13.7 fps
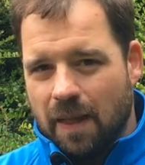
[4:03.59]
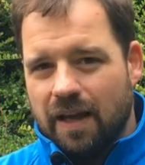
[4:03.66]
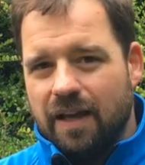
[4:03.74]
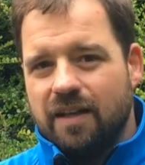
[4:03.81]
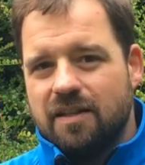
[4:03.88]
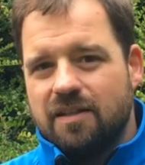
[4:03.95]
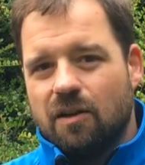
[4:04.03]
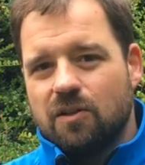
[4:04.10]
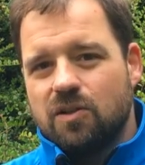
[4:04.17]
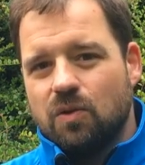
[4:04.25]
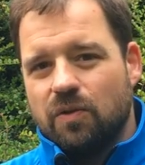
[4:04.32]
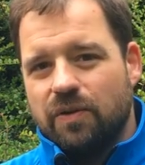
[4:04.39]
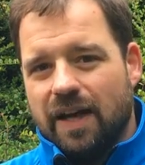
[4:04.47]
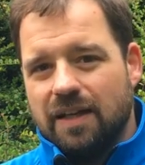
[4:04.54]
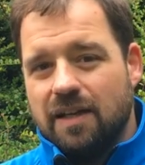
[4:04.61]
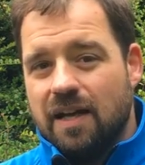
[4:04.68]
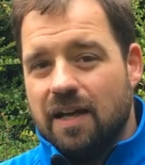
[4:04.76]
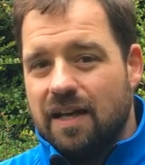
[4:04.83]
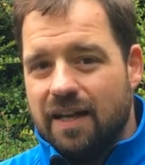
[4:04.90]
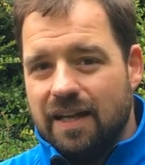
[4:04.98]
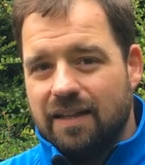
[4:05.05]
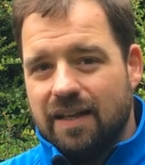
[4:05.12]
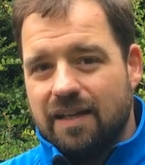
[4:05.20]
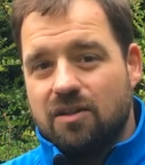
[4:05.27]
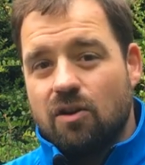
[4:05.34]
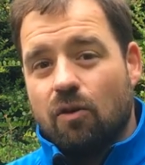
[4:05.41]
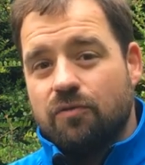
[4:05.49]
It is also that
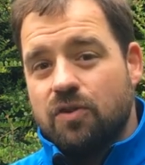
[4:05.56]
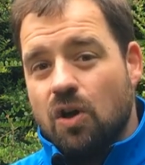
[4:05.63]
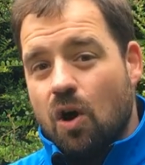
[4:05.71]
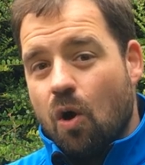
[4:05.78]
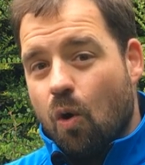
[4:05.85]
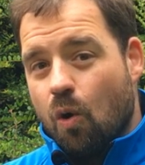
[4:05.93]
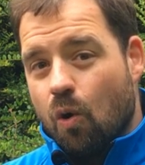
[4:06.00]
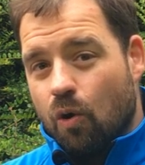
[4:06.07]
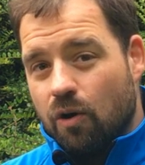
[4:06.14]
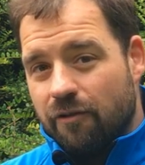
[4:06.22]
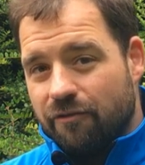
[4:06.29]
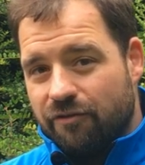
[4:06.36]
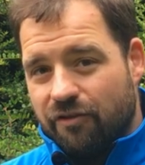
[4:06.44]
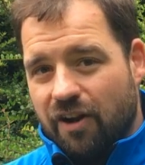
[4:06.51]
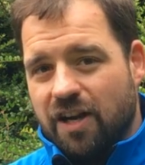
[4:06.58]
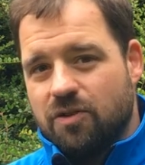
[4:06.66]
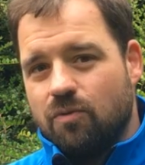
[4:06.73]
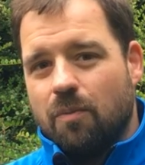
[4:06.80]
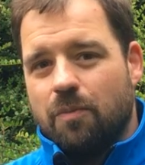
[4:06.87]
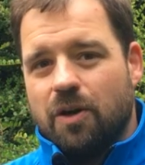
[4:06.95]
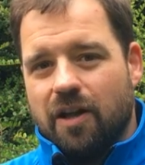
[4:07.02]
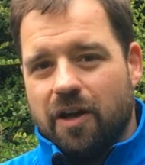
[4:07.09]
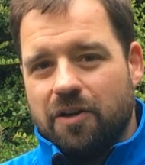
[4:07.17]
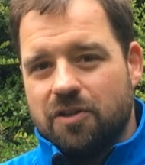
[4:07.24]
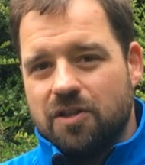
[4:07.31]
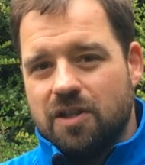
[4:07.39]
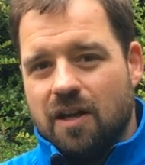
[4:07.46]
latex gloves or fresh rubber
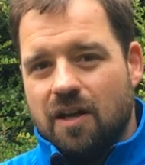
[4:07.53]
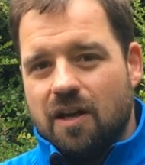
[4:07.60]
liners